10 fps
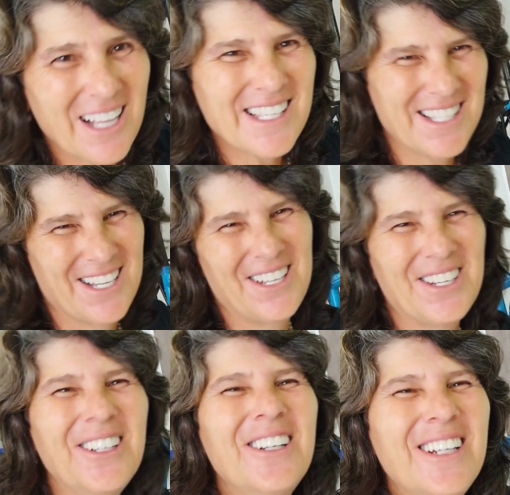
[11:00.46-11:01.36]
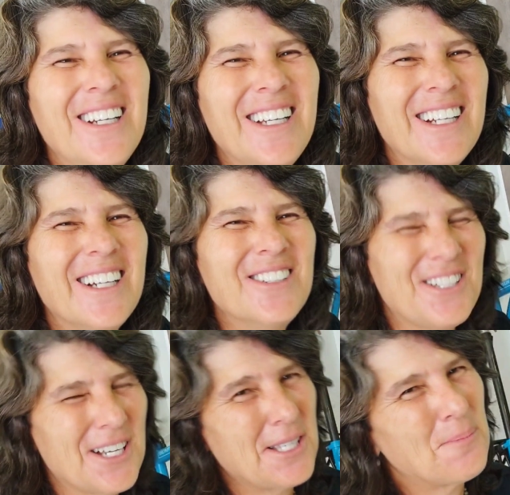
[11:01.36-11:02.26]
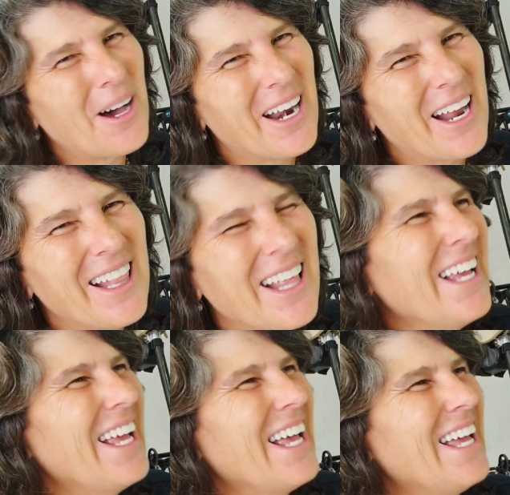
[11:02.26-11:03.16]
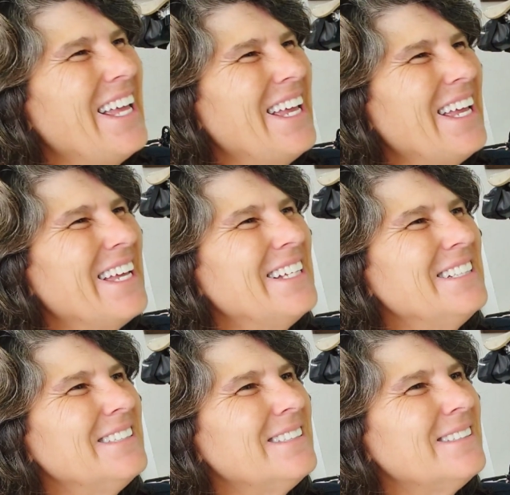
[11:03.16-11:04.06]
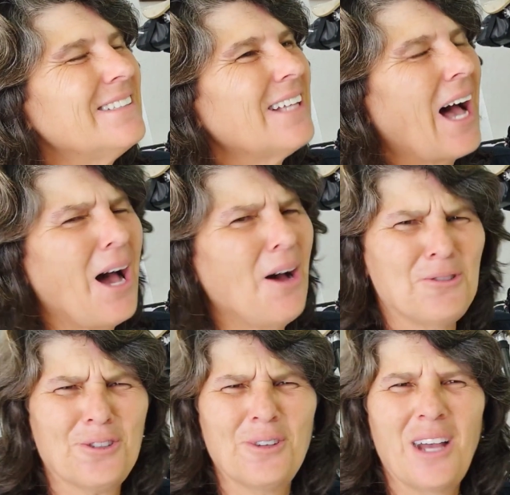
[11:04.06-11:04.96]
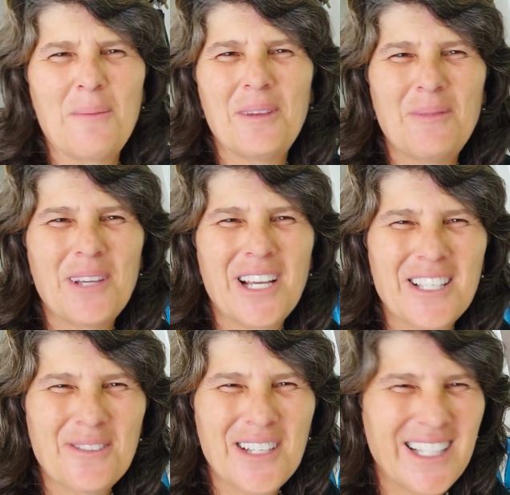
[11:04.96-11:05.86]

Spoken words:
as I tell you, just about it. And I was so happy because of